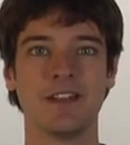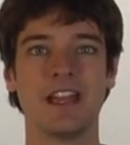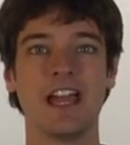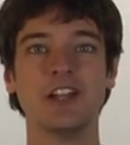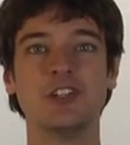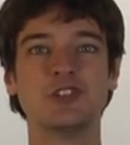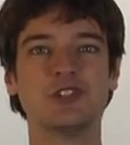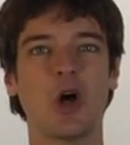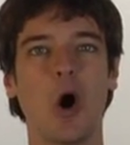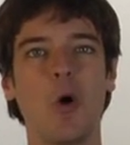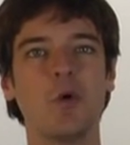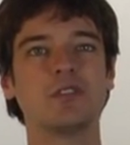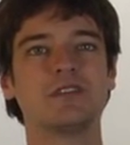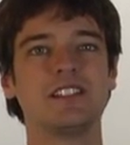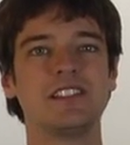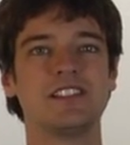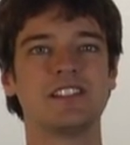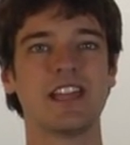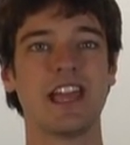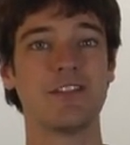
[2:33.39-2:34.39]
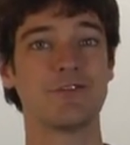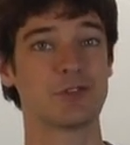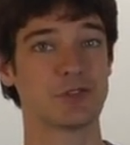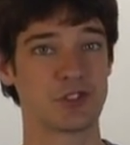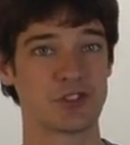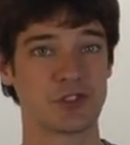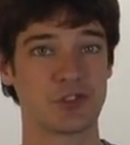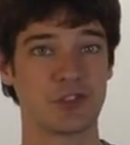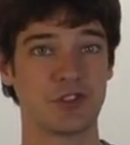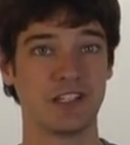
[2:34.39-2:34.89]
It is totally safe for the
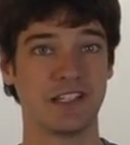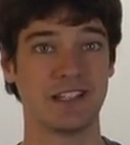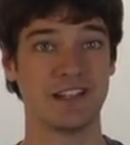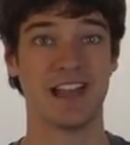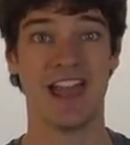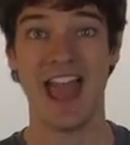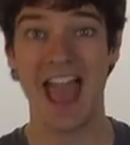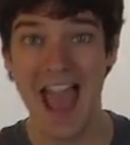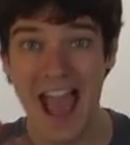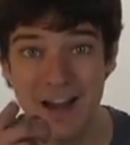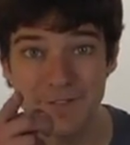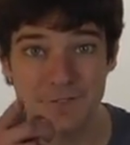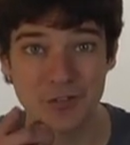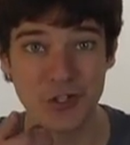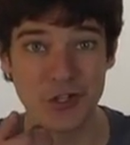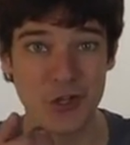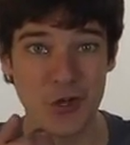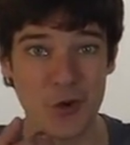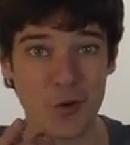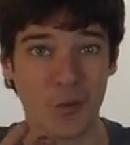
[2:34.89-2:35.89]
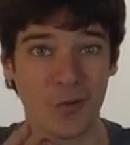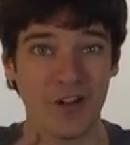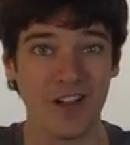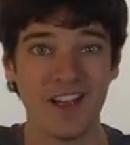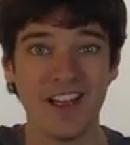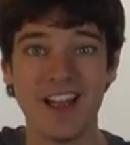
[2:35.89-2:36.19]
screen and for you.